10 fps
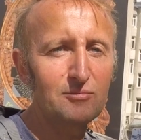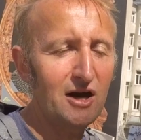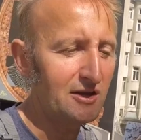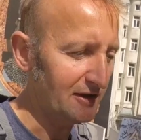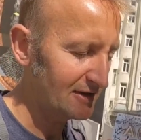
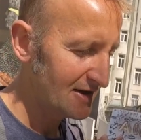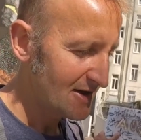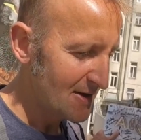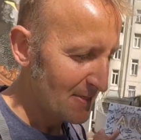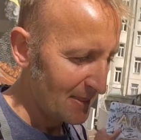mining
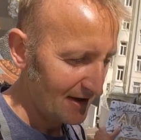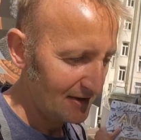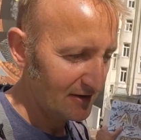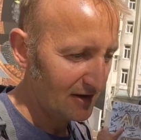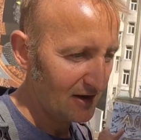
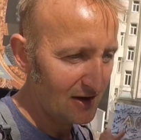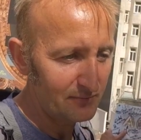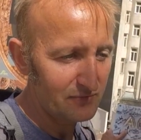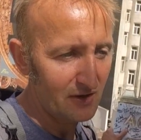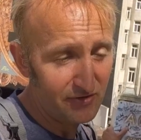and
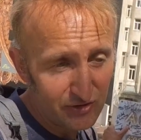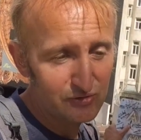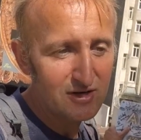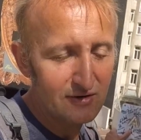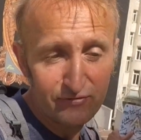
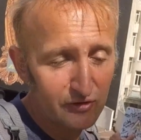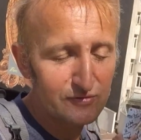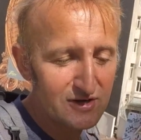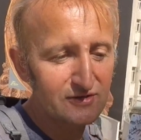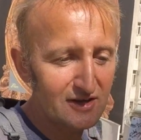third re fourth
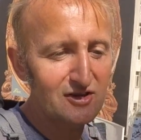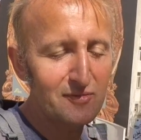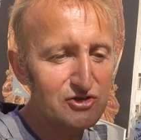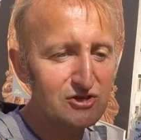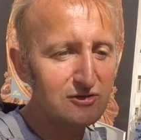reason as i
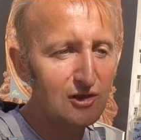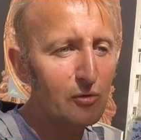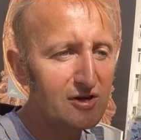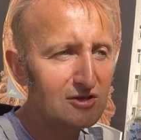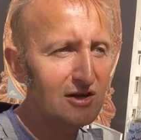mentioned
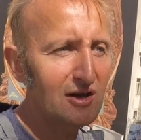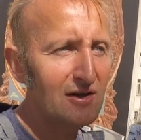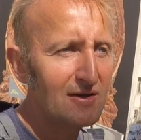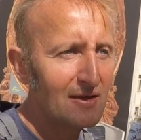lowering the